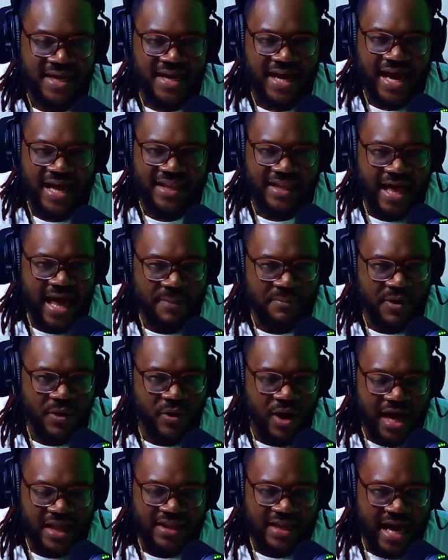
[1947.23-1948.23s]
A
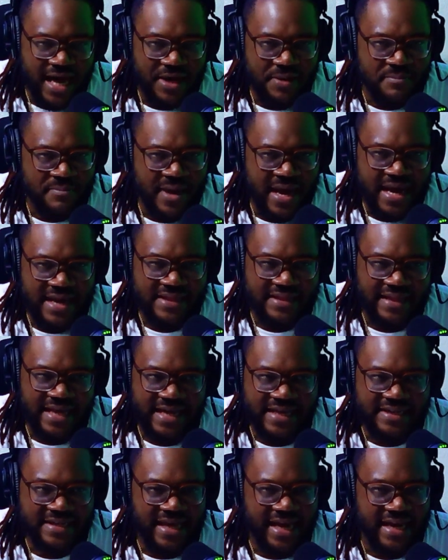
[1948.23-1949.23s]
lot of men
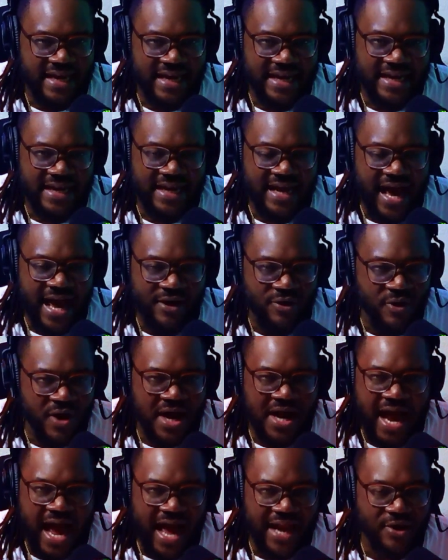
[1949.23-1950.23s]
think that.
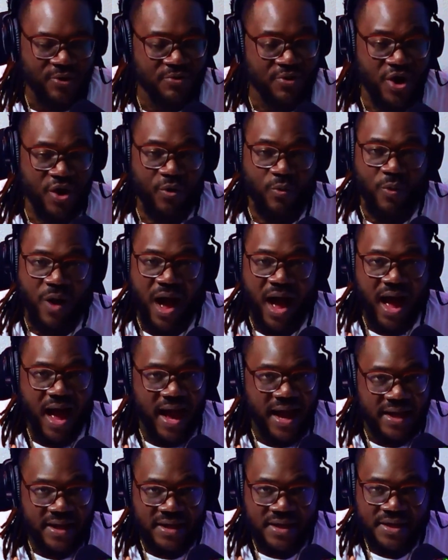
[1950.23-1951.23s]
I don't know
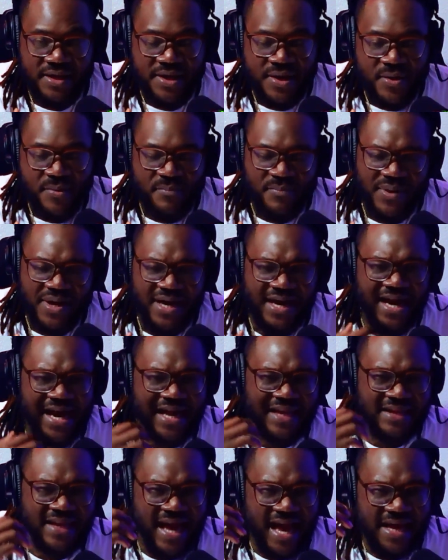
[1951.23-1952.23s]
why, but
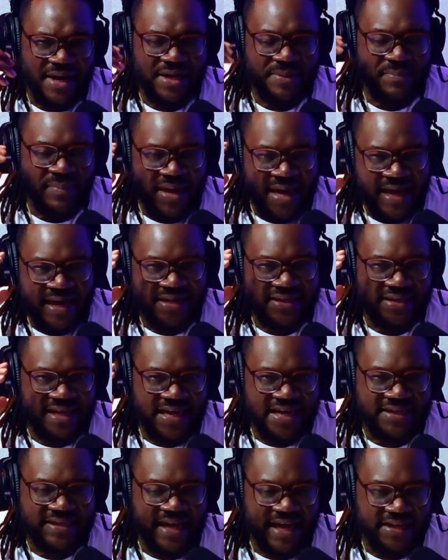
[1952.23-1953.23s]
a lot of men
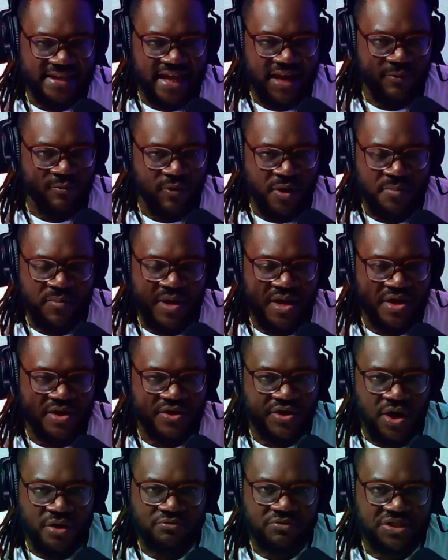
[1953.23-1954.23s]
think that they women
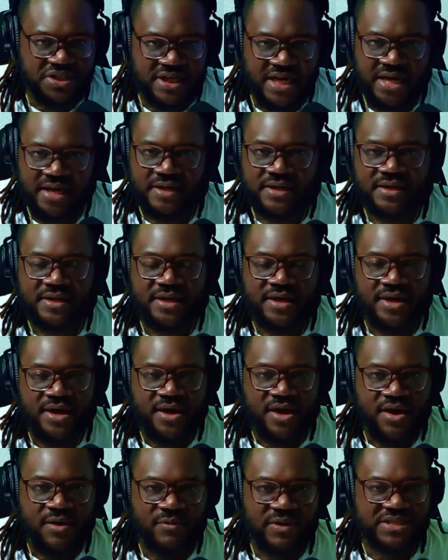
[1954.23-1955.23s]
don't cheat,
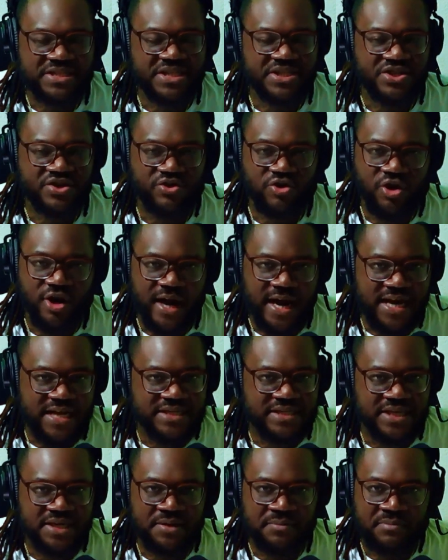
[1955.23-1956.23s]
which is
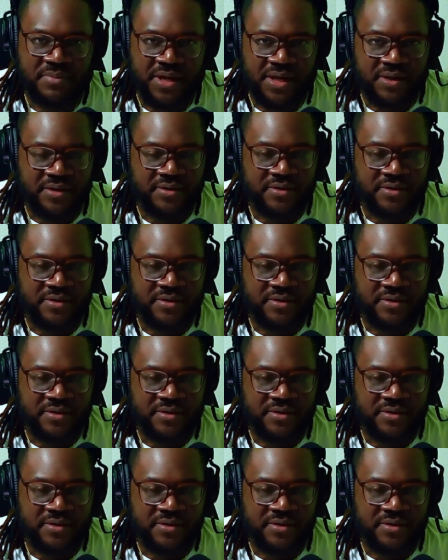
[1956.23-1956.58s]
crazy to me.